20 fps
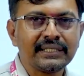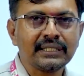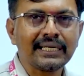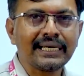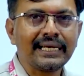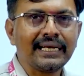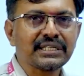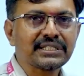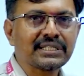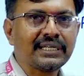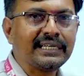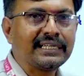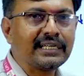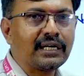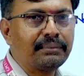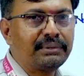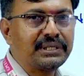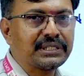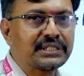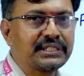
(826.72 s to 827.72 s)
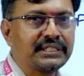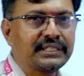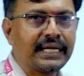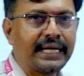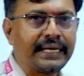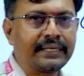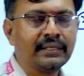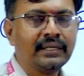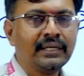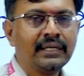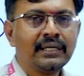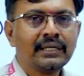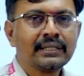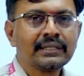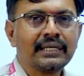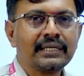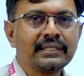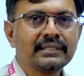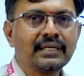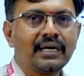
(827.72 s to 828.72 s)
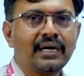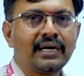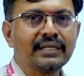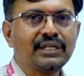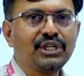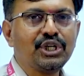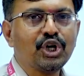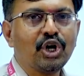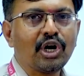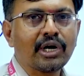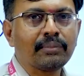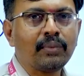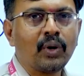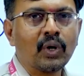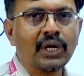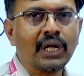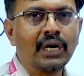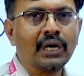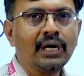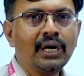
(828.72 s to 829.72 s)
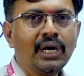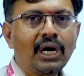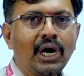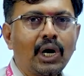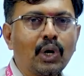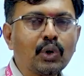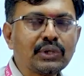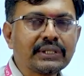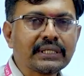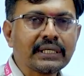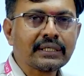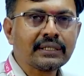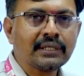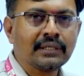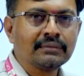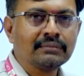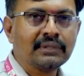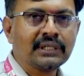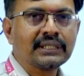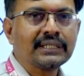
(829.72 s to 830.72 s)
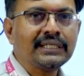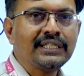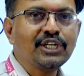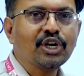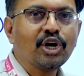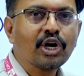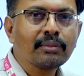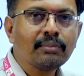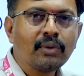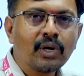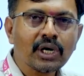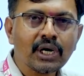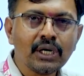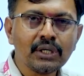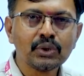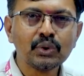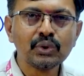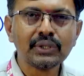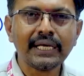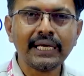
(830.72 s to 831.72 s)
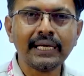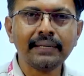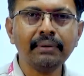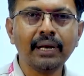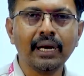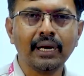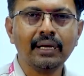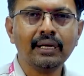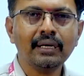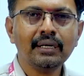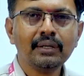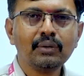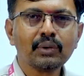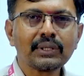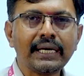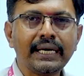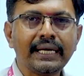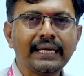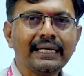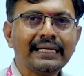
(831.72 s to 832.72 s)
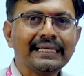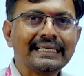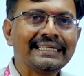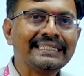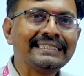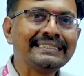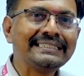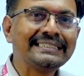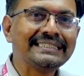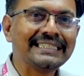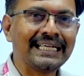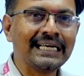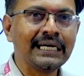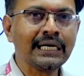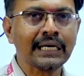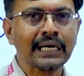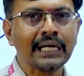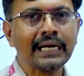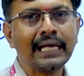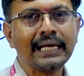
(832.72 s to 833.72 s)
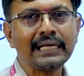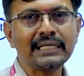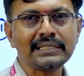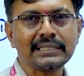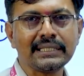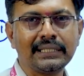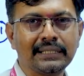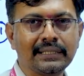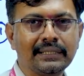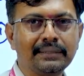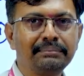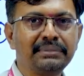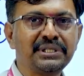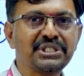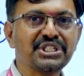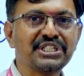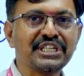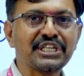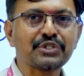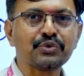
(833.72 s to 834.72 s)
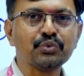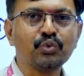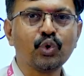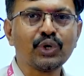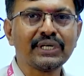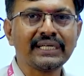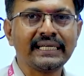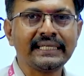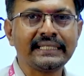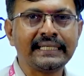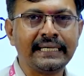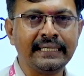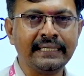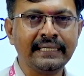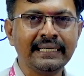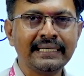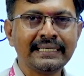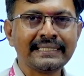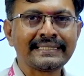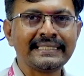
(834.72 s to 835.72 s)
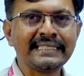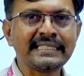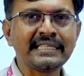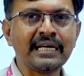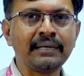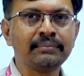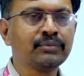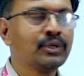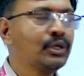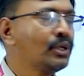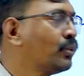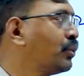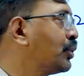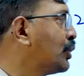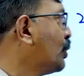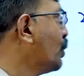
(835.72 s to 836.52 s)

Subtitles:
think relational database design, that is a ER model, how it can convert ER model to table. Okay, in generalized business oriented system, we